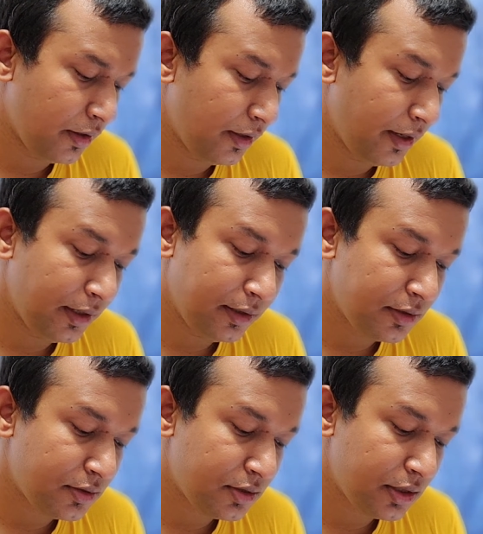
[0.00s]

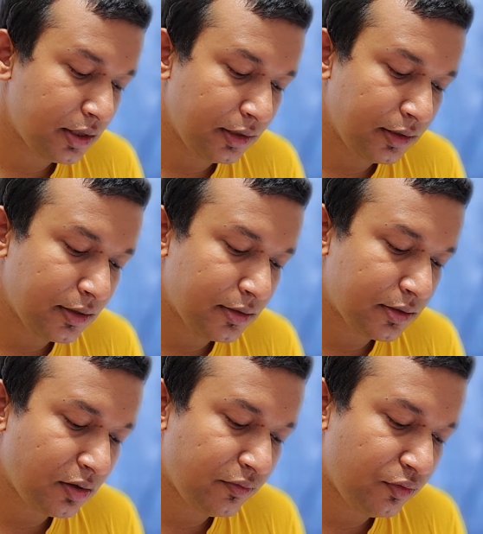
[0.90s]
Characteristically, the
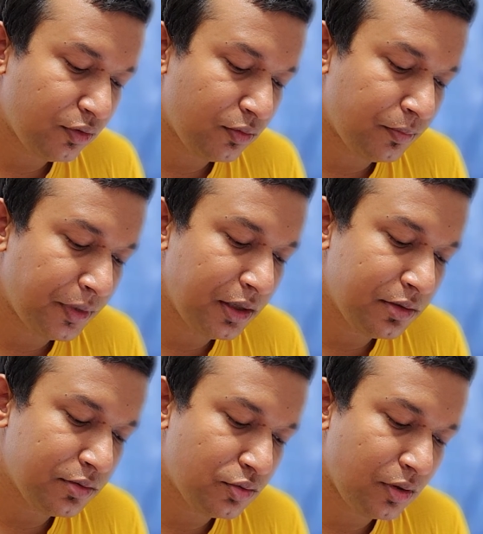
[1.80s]
discomfort
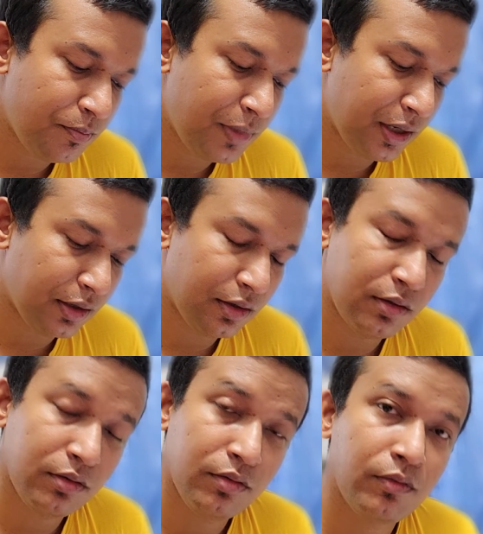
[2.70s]
builds to a peak.
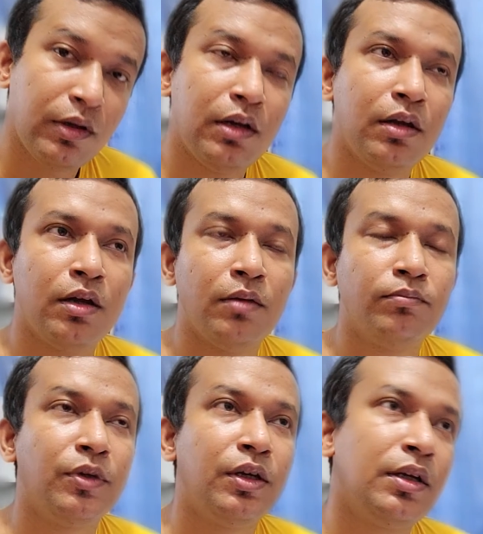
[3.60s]
Well,
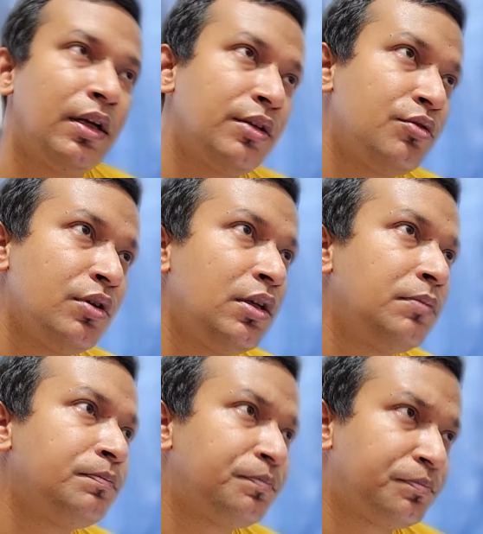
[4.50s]
it actually
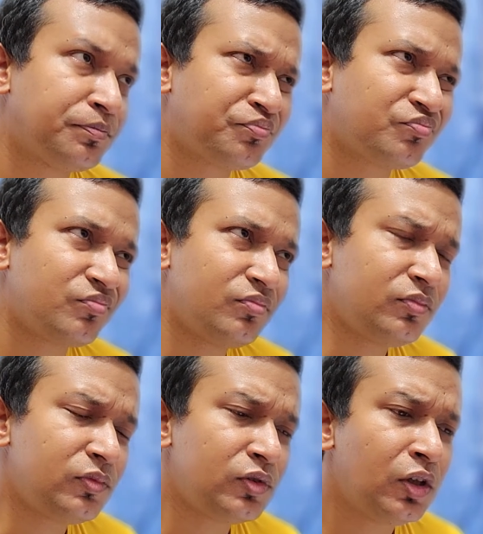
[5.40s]

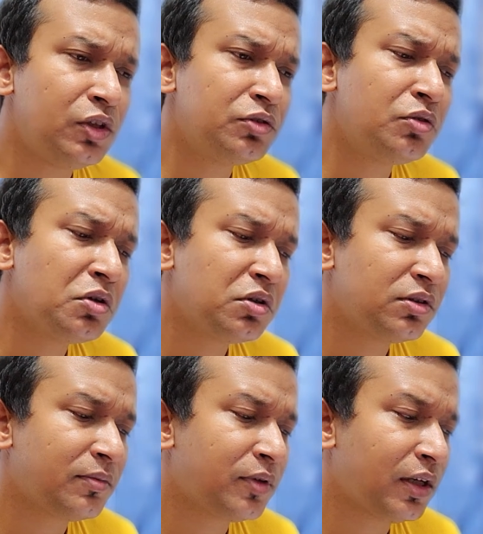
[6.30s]
is not
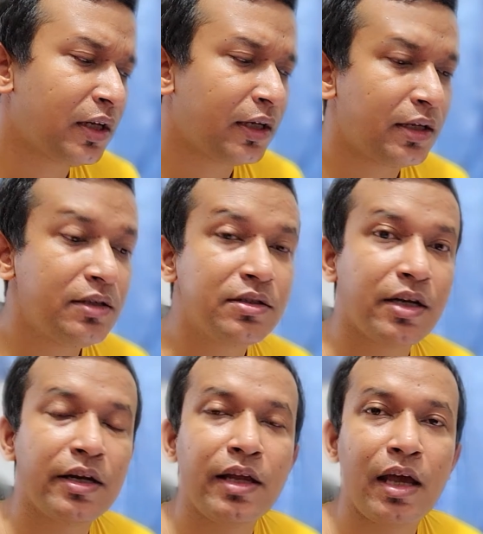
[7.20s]
something like
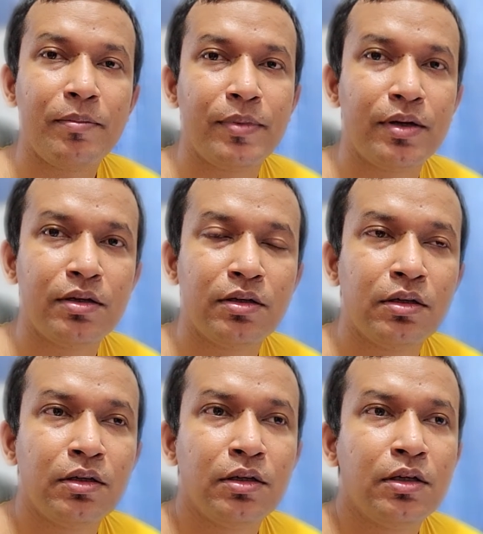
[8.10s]
instantly happened.
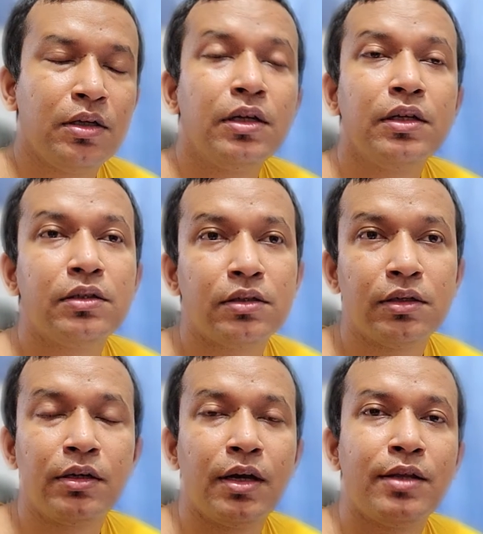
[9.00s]
It
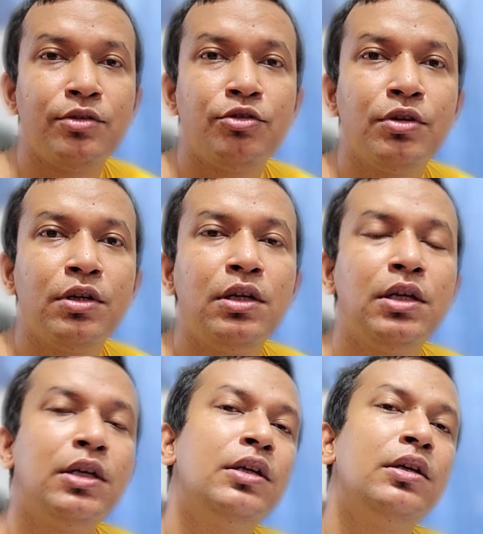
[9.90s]

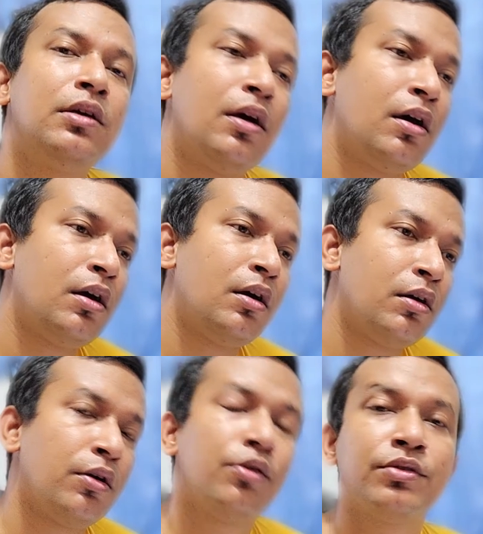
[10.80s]
gradually
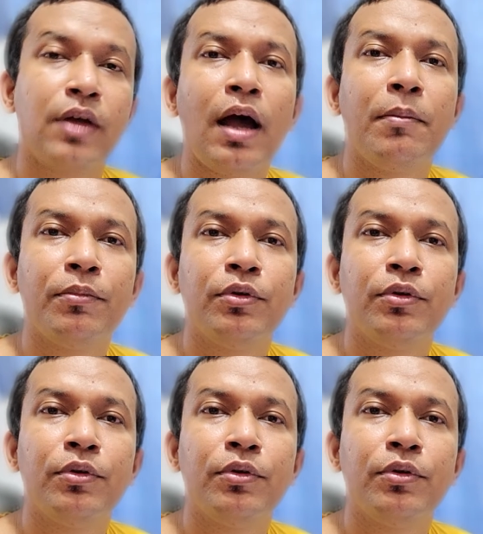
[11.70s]
goes up.